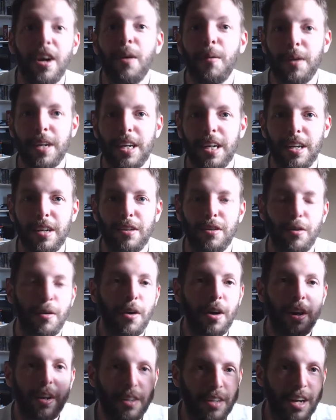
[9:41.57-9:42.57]
What are you going to do?
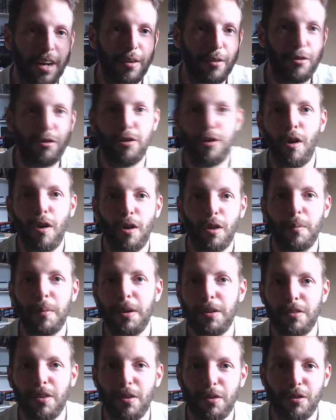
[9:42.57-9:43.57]
You know, troll them
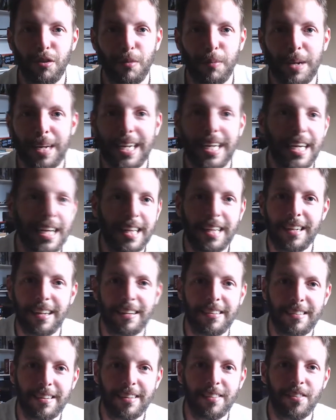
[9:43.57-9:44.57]
on social media that
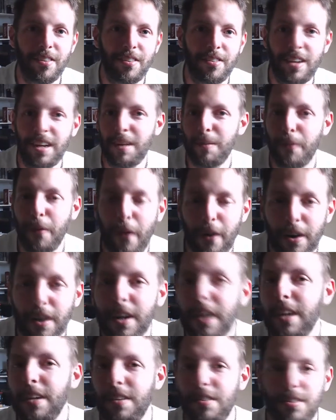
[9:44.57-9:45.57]
doesn't exist anymore?
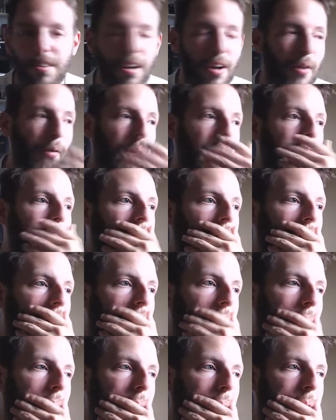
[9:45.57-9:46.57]
So,
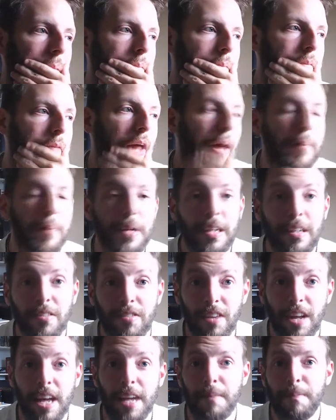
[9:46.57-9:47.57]
that being
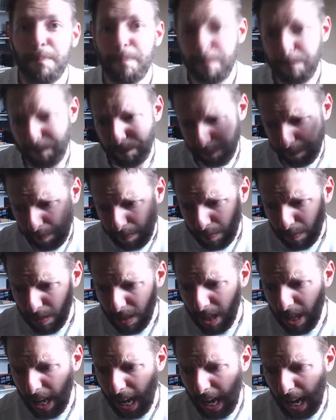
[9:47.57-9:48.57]
said,
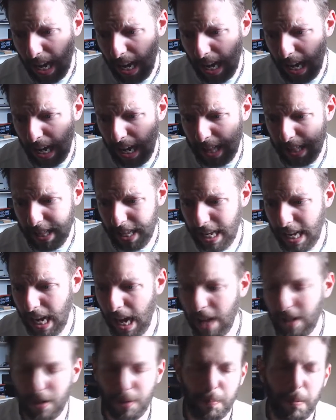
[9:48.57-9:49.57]
the
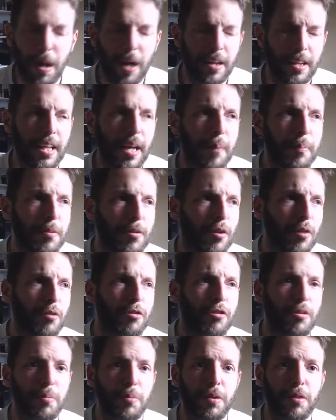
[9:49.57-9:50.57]
other part of the episode
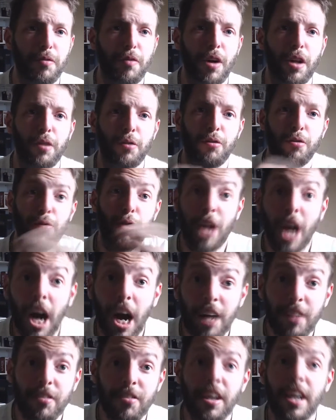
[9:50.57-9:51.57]
simply follows
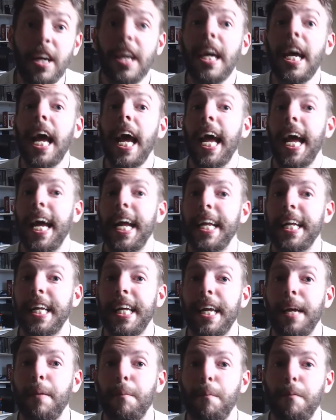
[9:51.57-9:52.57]
Tsukasa and
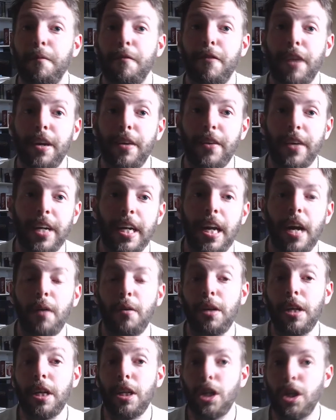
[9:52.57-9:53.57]
him figuring it out.
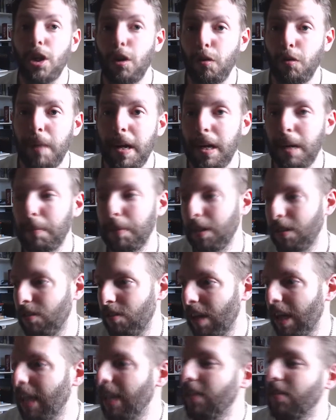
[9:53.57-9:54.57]
He shows back up at the site.